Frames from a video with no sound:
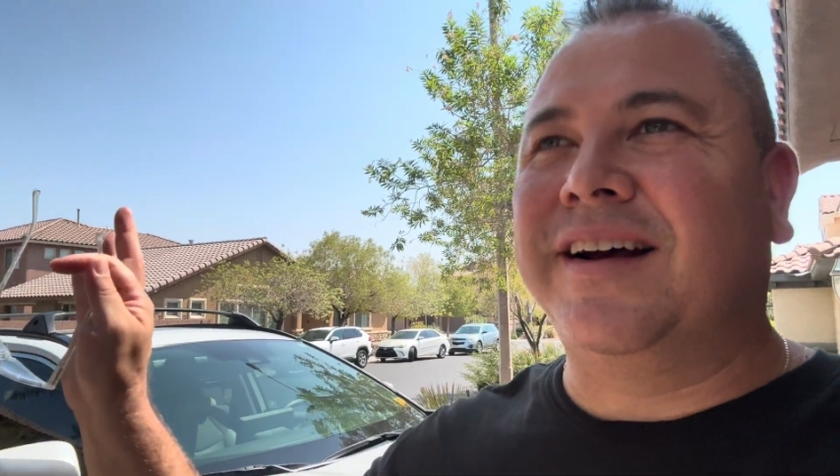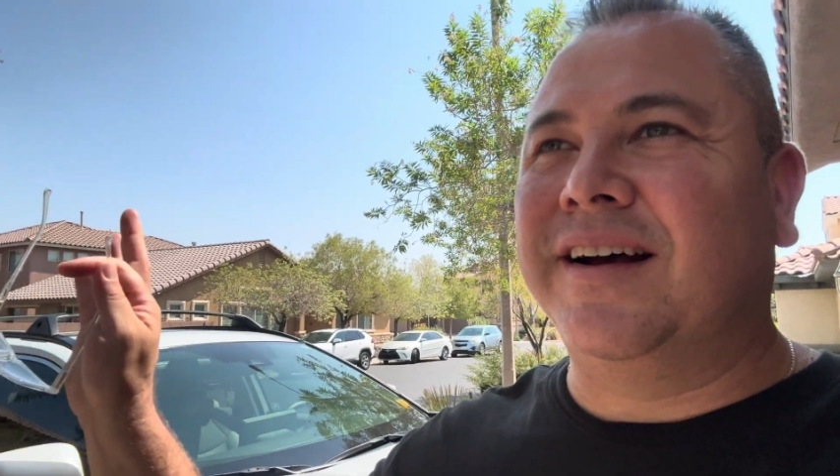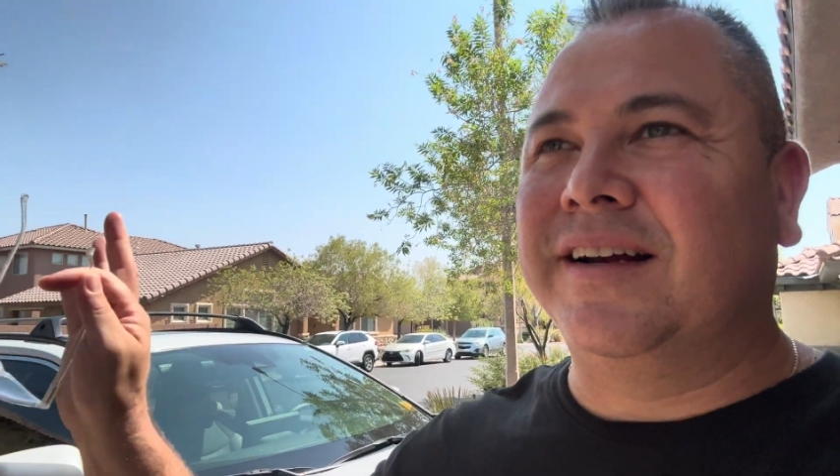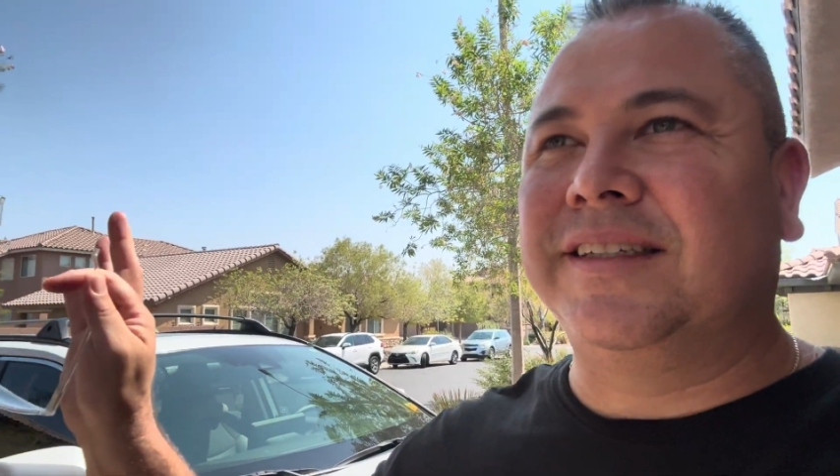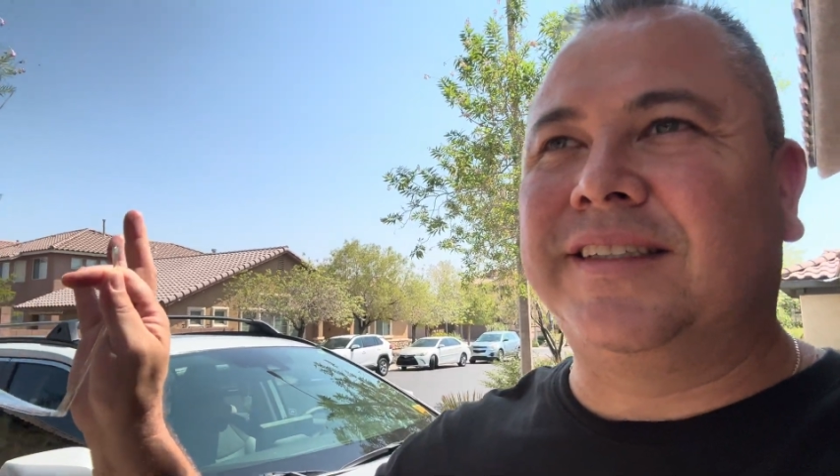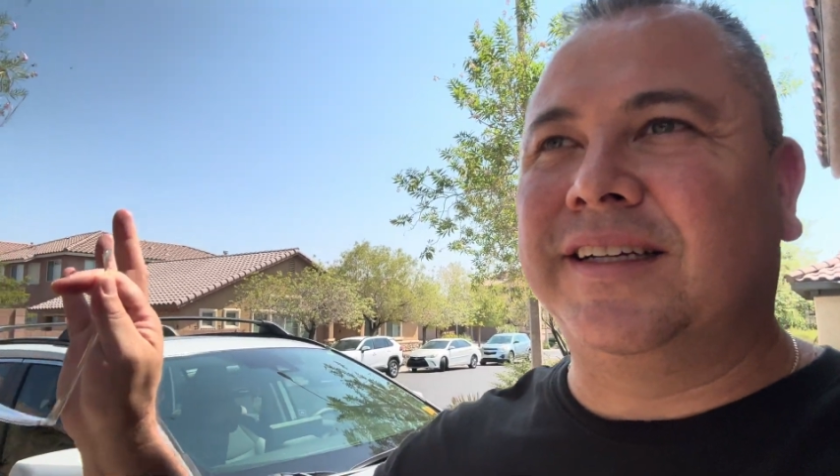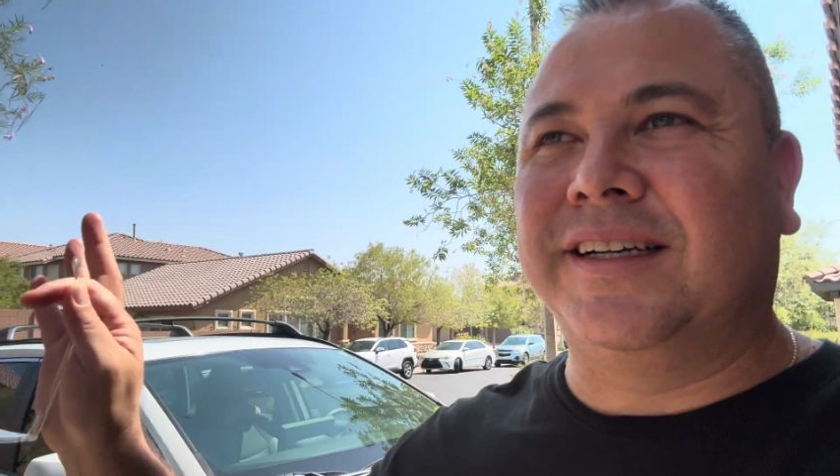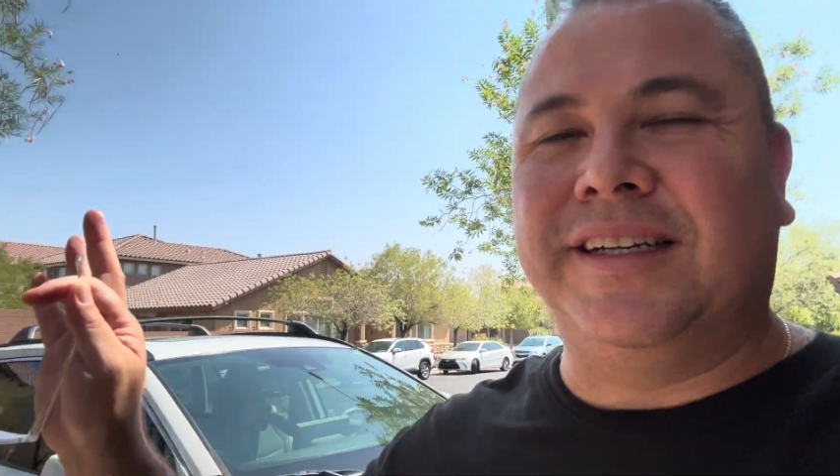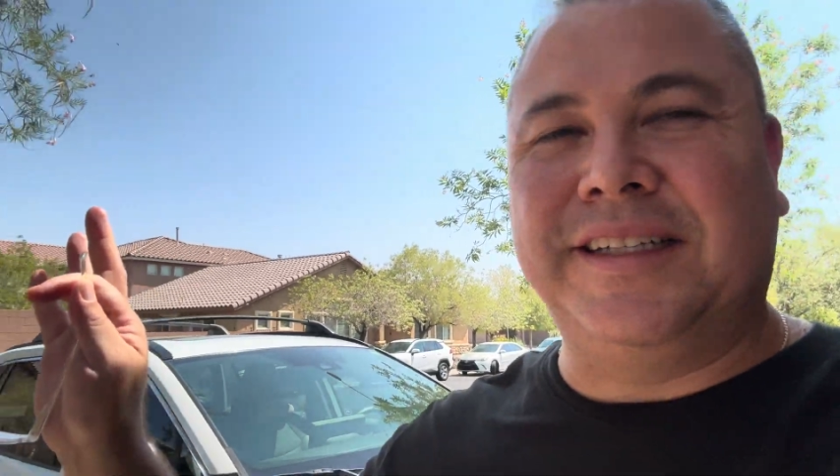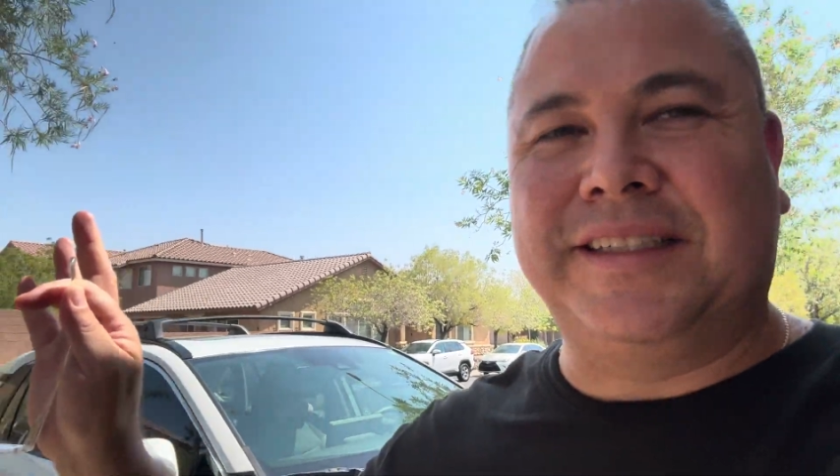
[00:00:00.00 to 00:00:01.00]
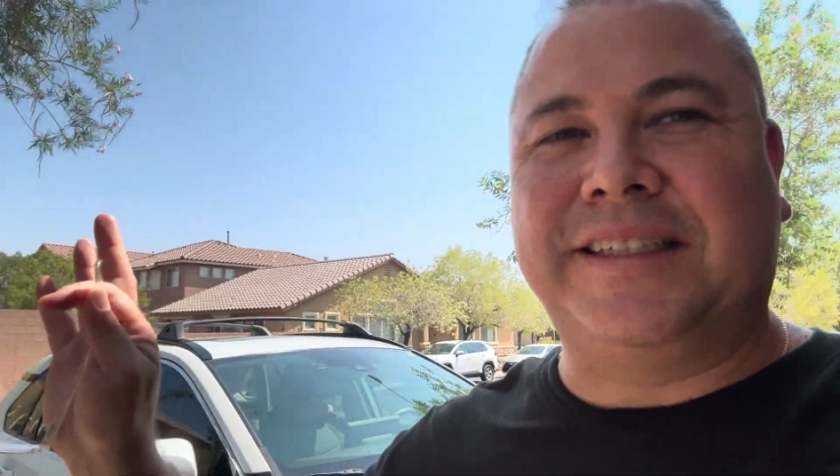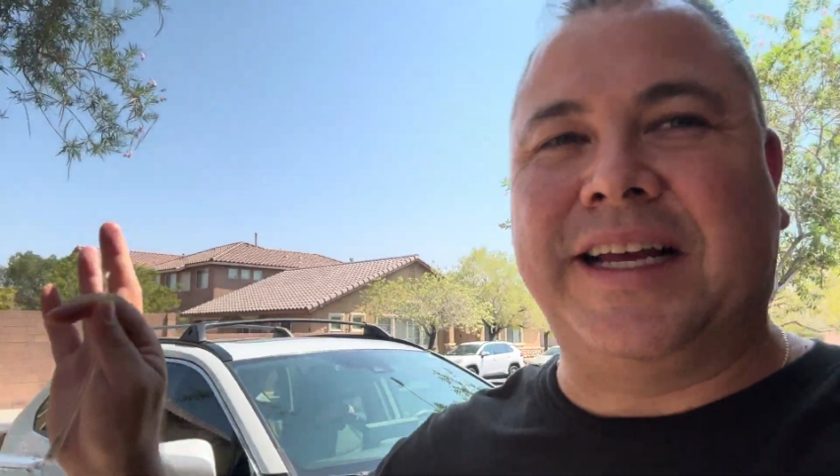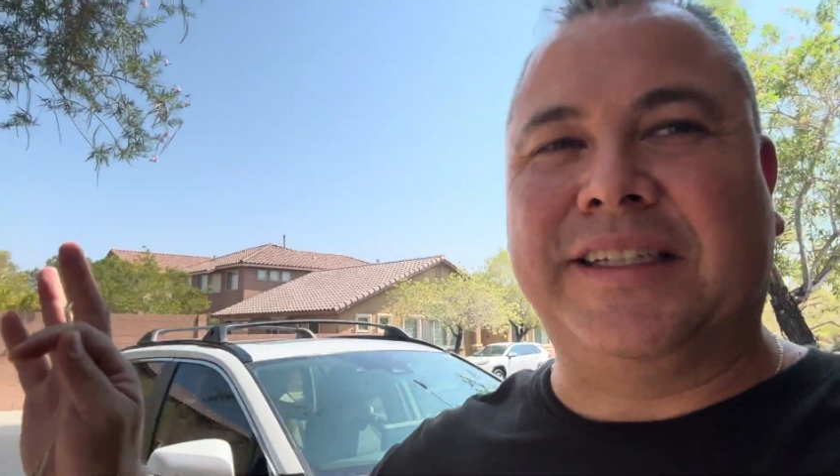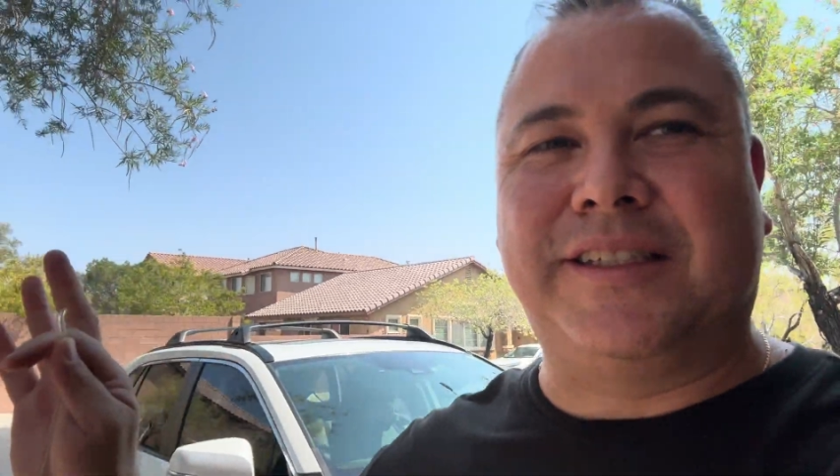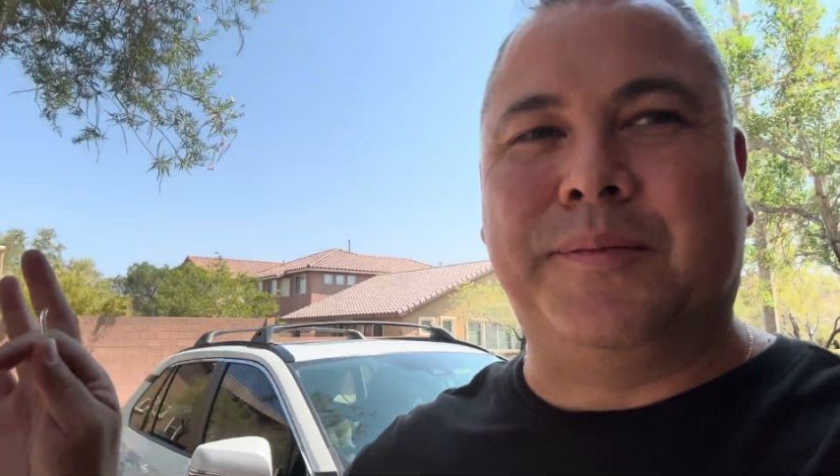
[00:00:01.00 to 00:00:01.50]
honest to goodness
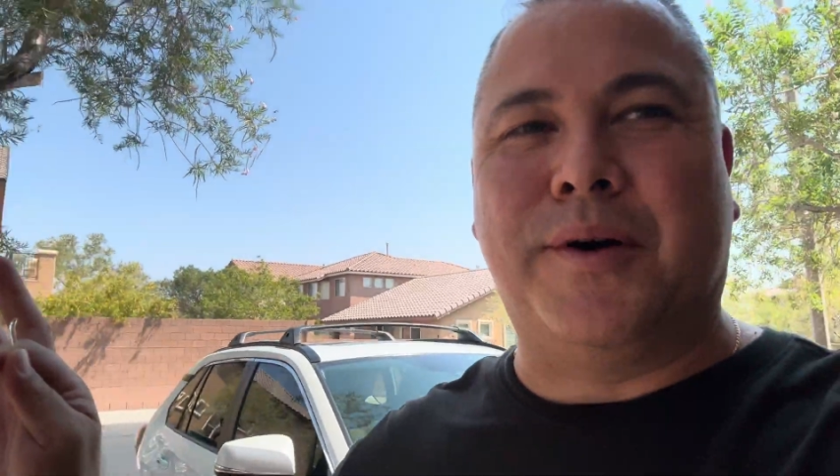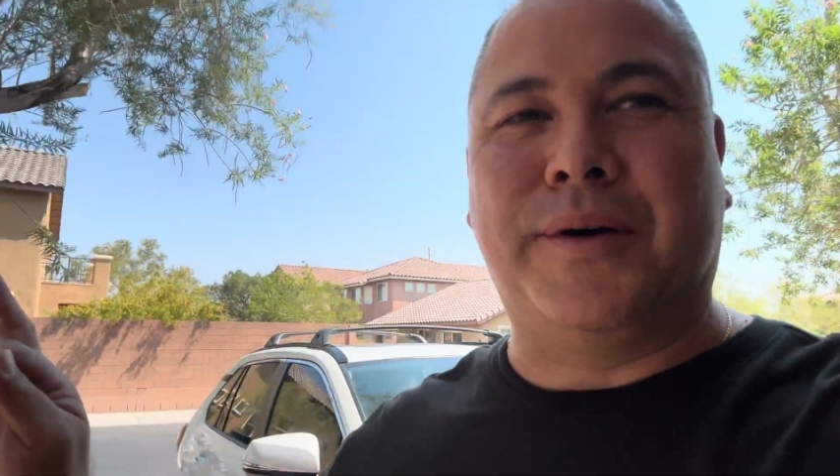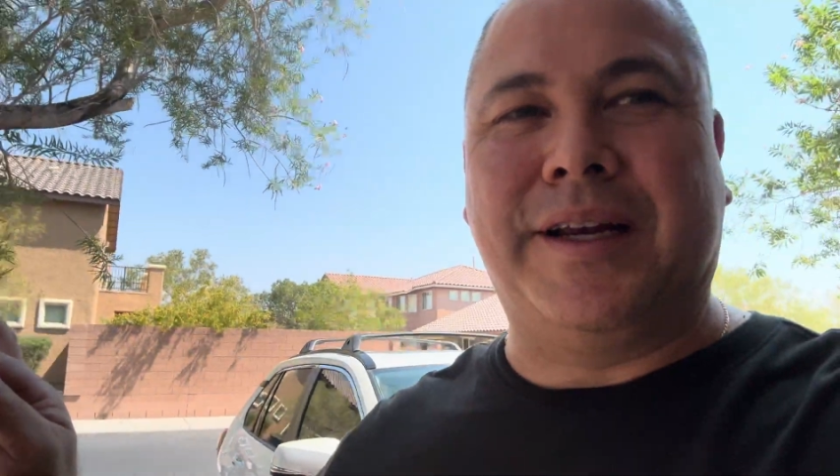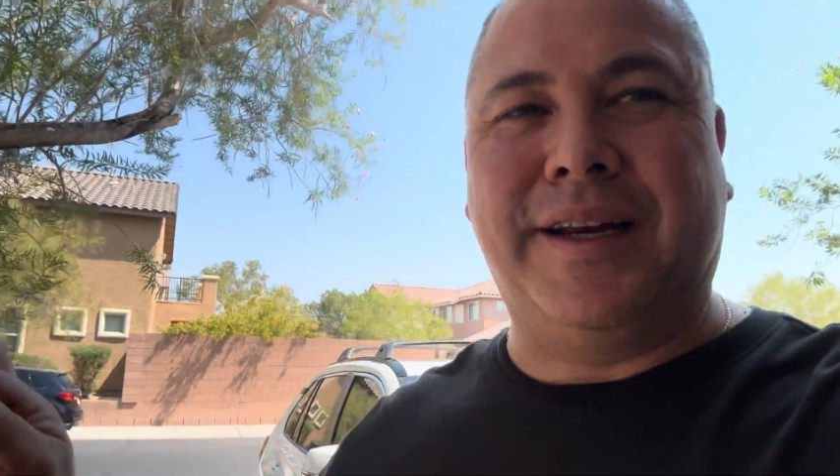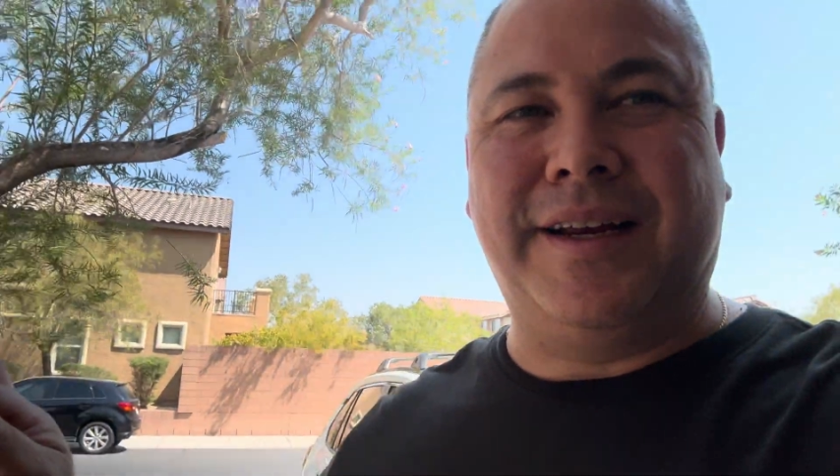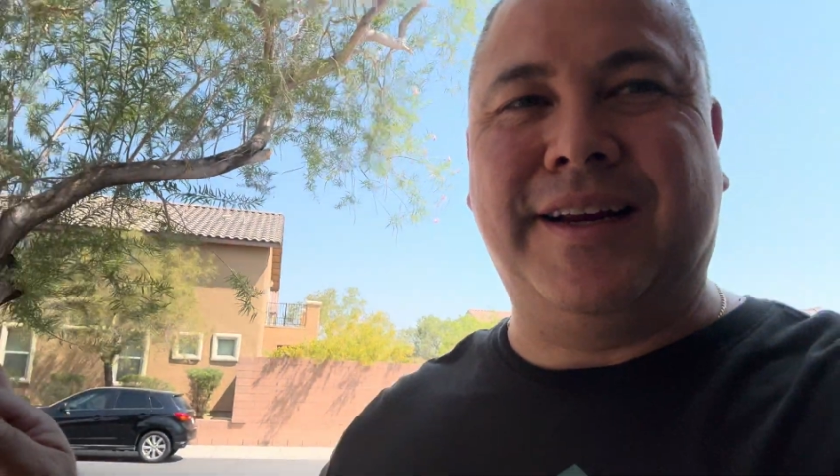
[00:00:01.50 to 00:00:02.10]
testimony